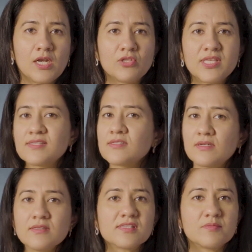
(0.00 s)
Now there's
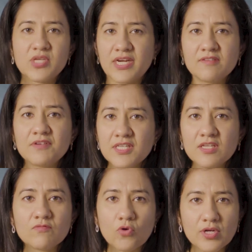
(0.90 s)
certain subjectivity
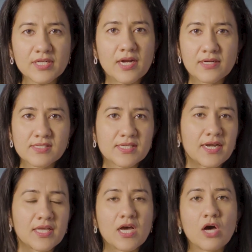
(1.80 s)
involved in
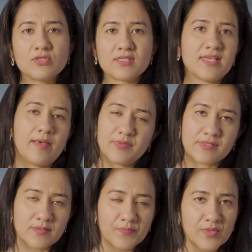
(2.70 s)
understanding how this
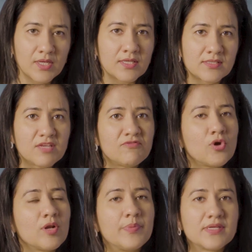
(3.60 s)
happens. Say if
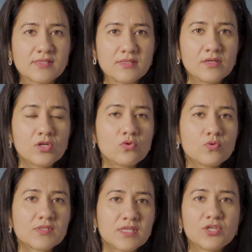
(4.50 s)
you're a person
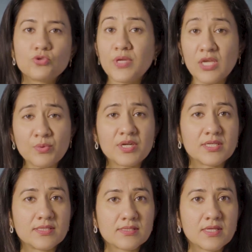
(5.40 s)
who's into
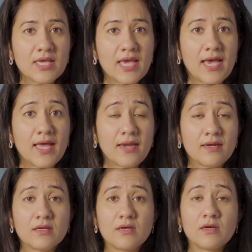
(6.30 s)
equities
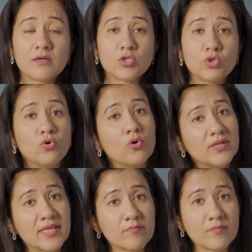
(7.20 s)
and uh, you
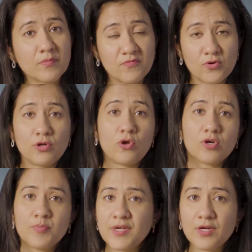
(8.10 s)
hold them for a
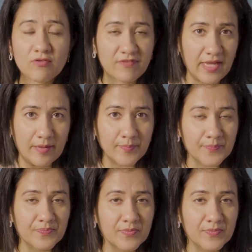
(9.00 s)
longer period of time